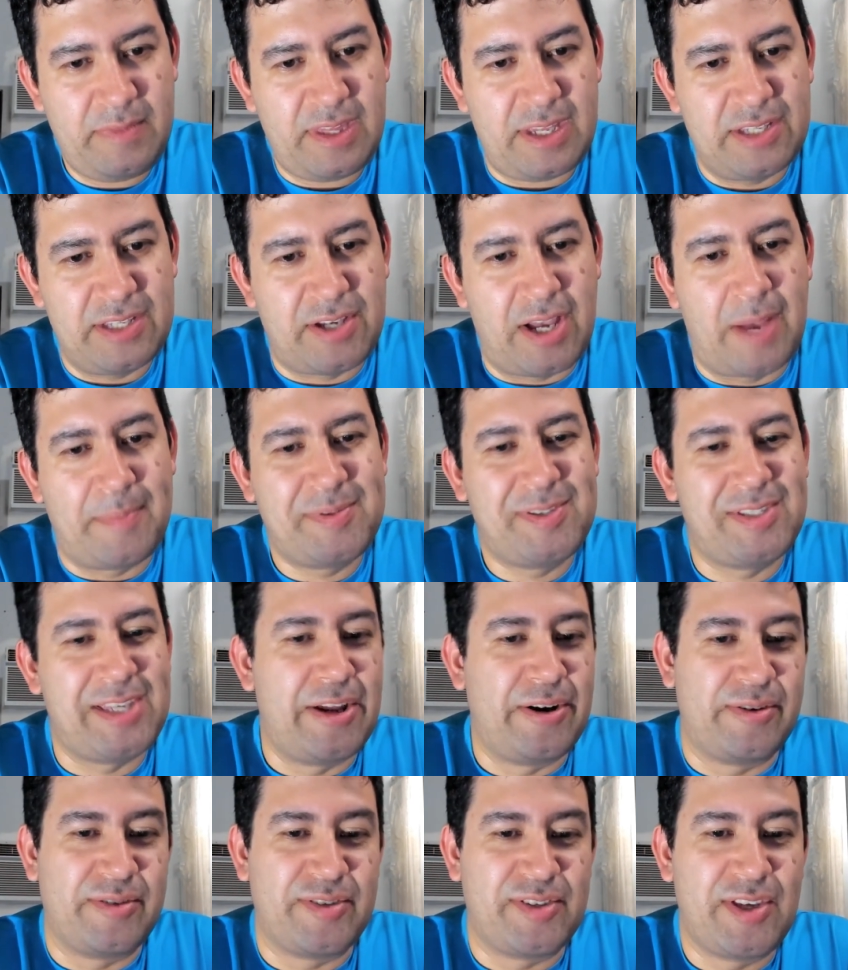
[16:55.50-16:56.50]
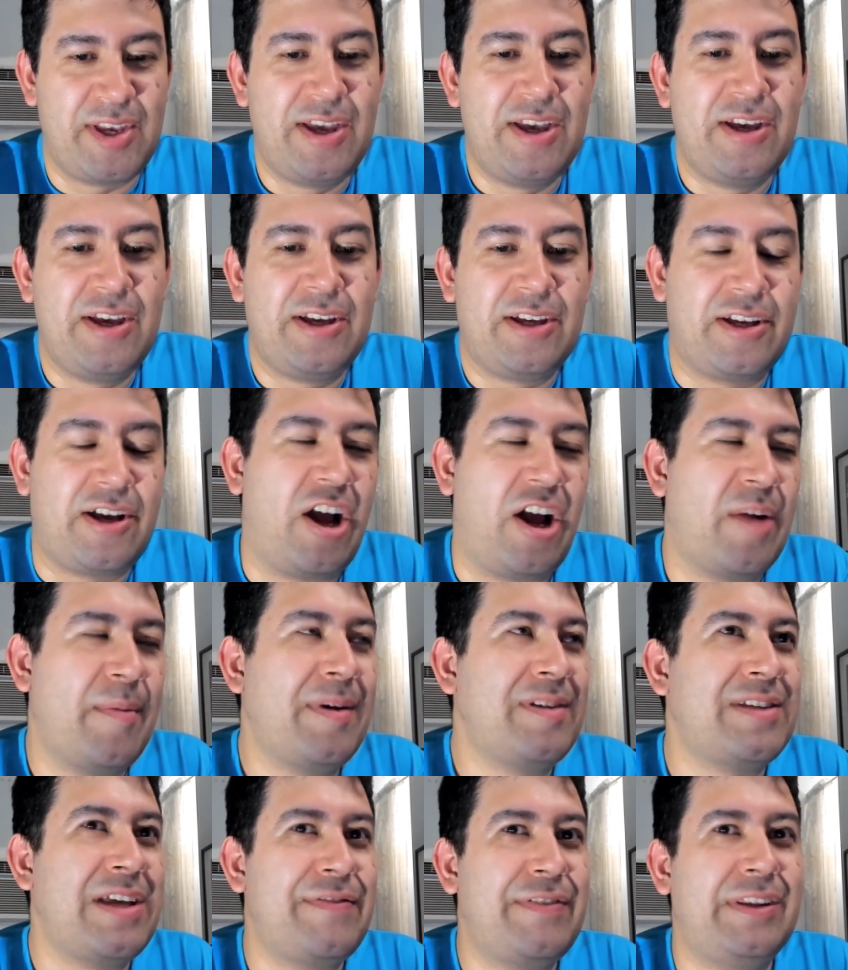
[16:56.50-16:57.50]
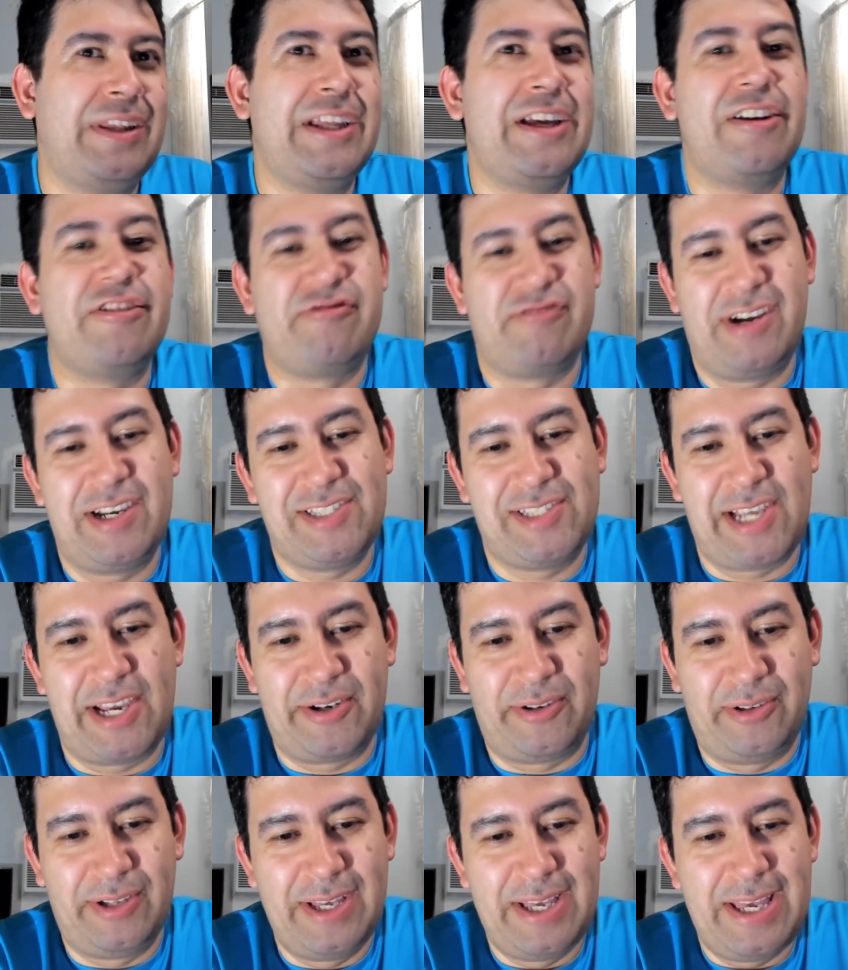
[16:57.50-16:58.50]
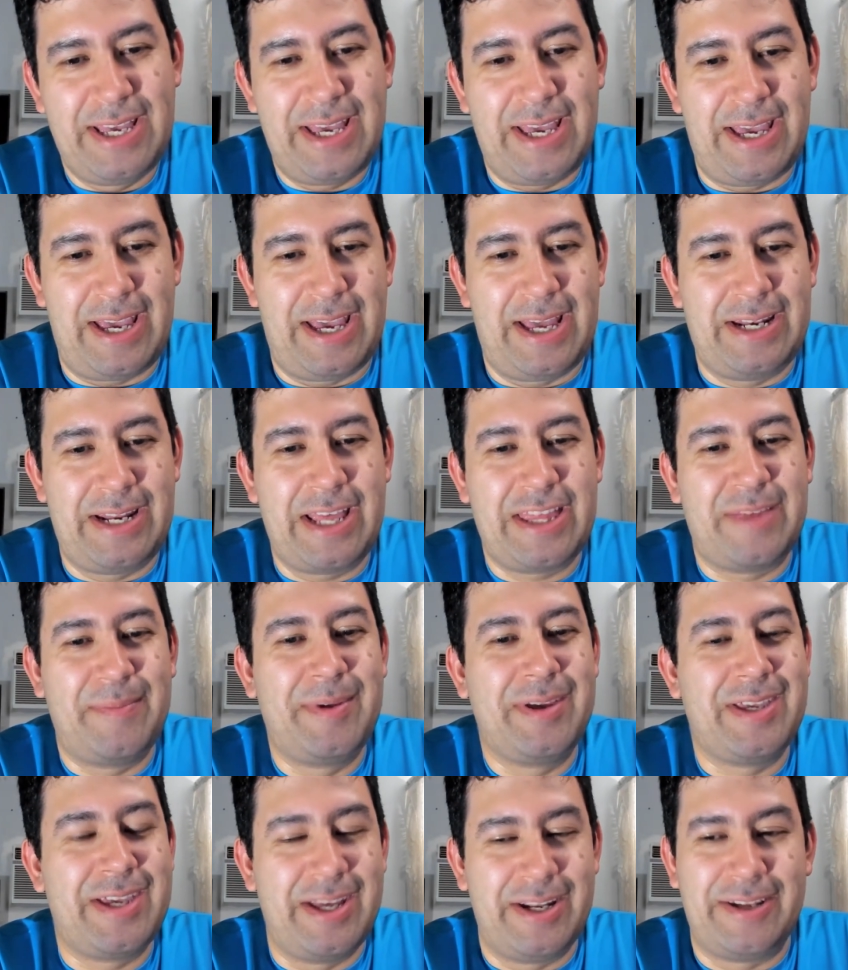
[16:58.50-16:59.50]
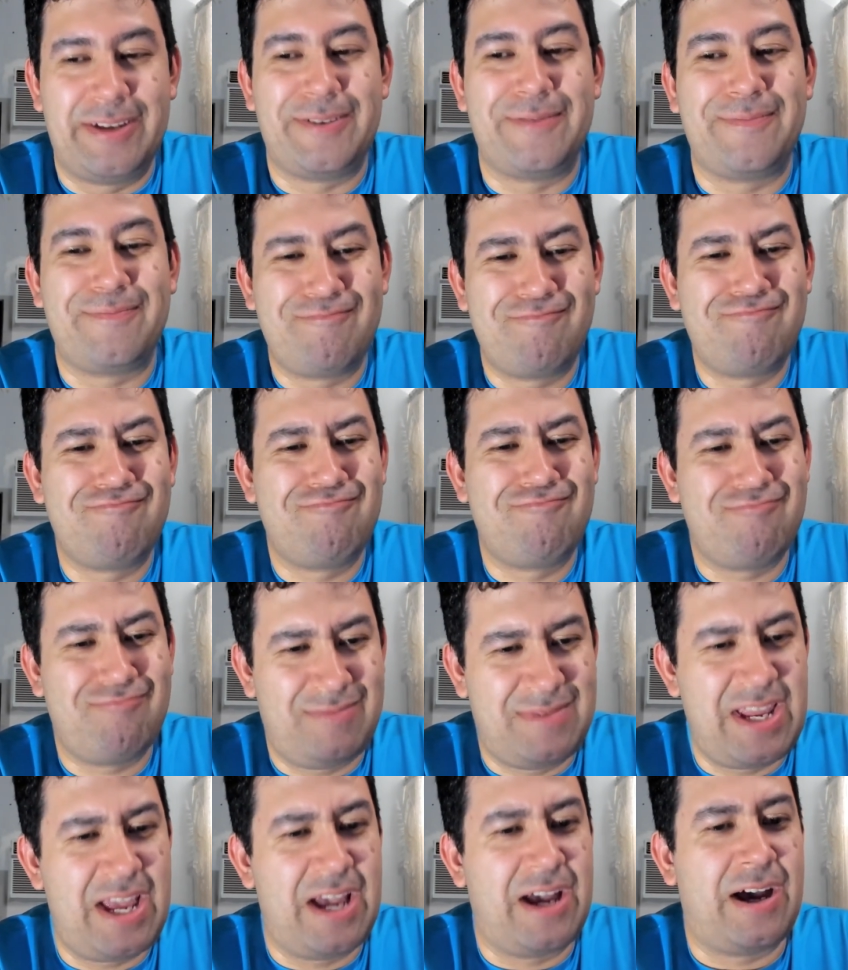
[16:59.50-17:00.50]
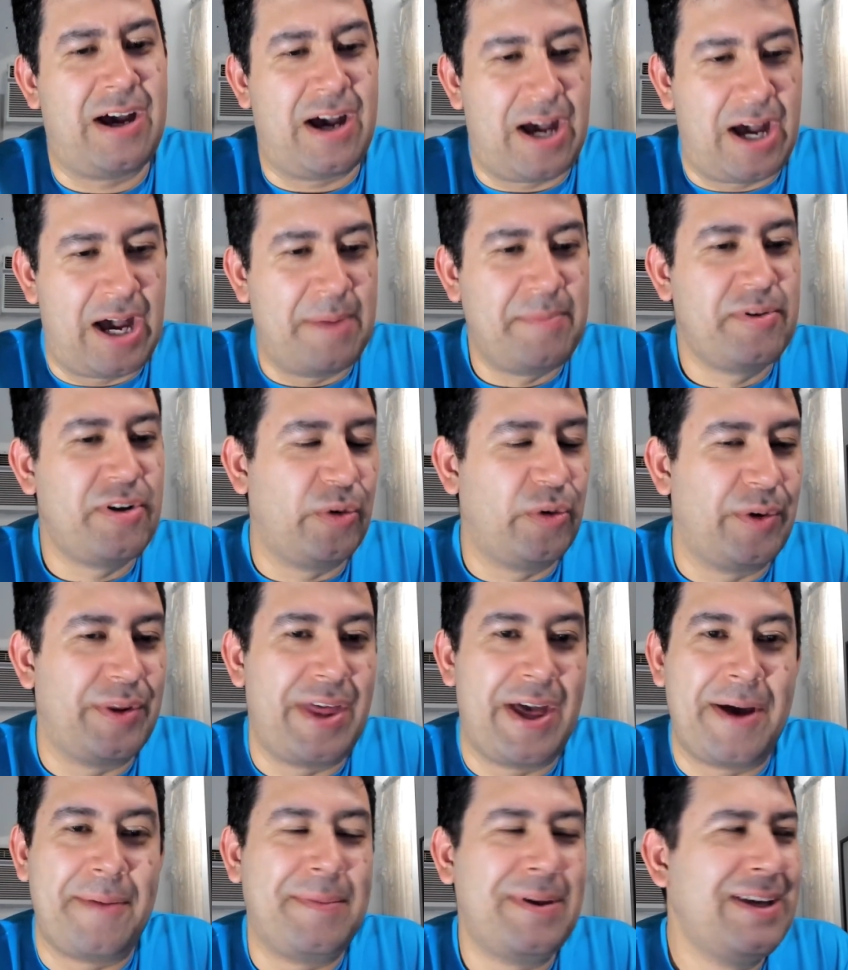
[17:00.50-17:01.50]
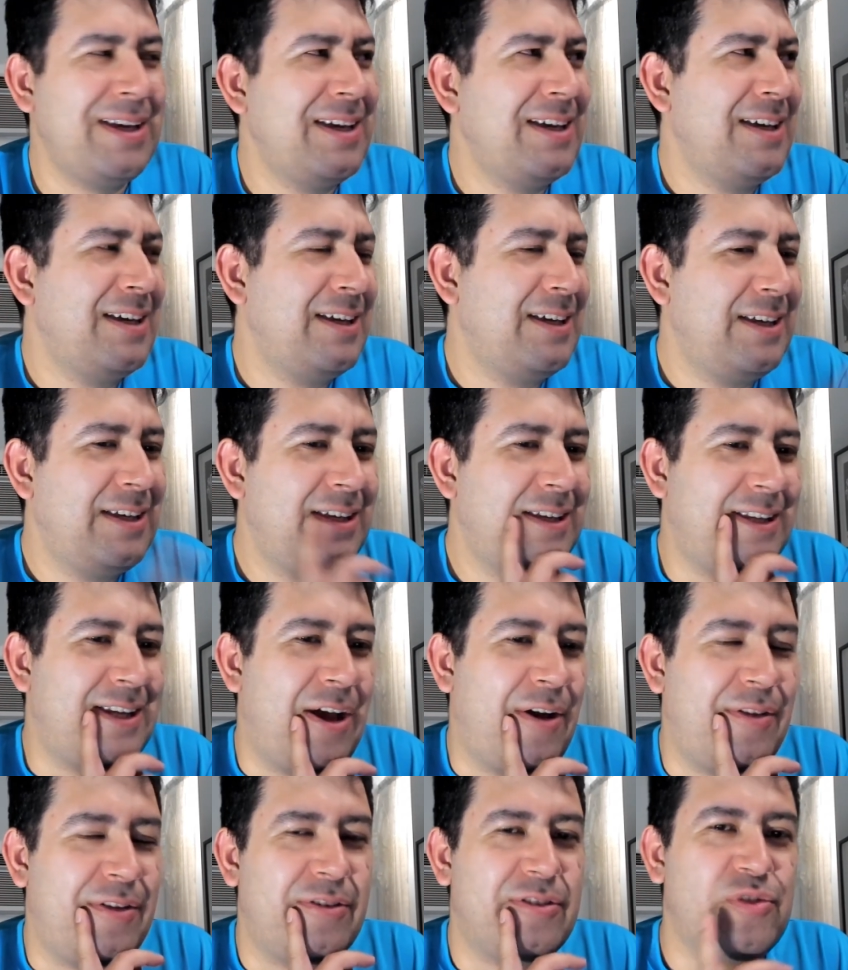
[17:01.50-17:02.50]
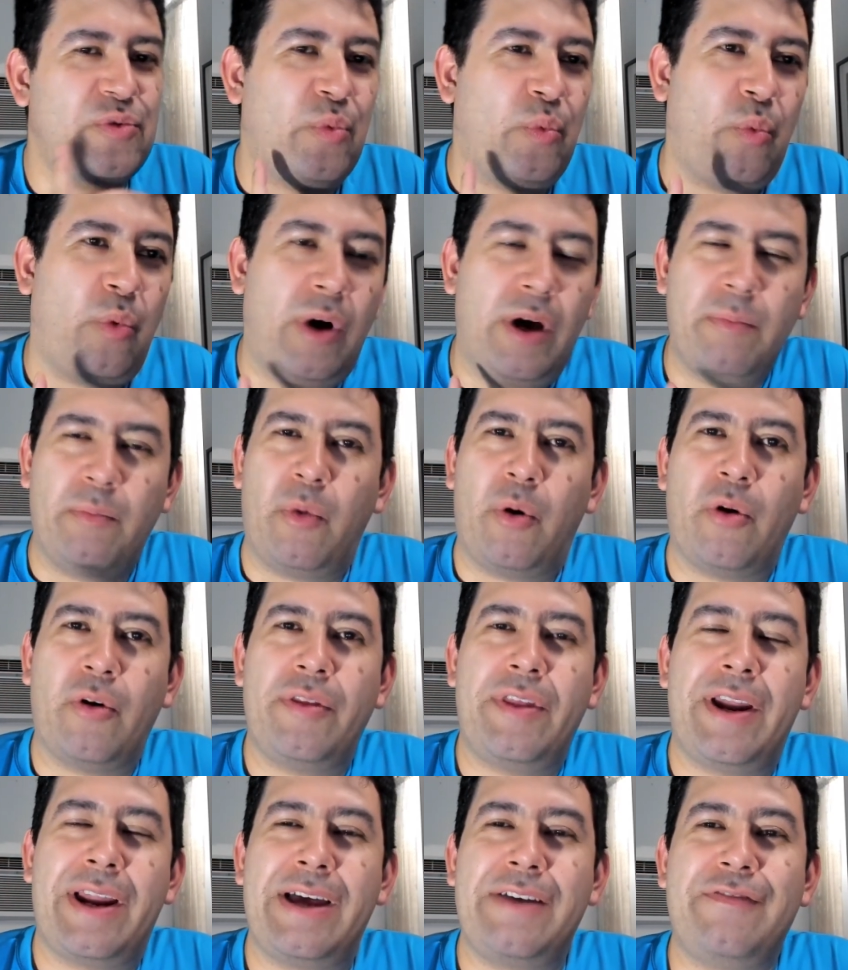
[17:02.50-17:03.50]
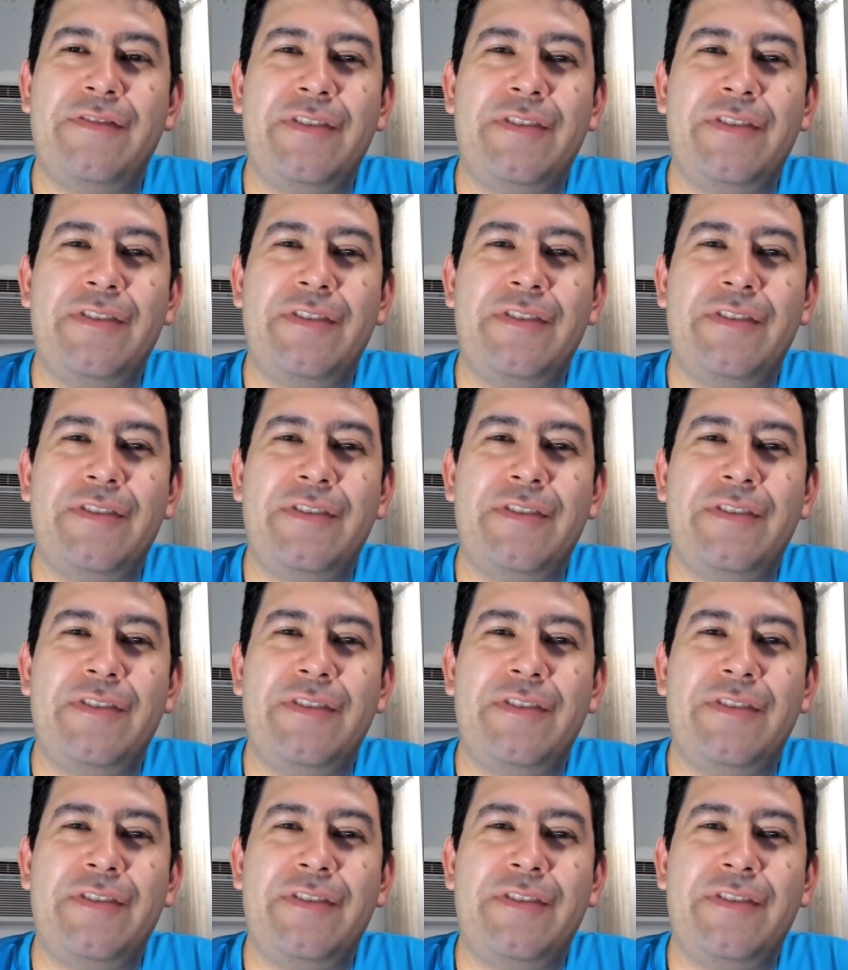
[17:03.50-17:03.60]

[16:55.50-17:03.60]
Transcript: Top centers, Connor McDavid, Leon Draisaitl, and Nathan MacKinnon. Yeah, I'm good with that. Now, there's one more that I've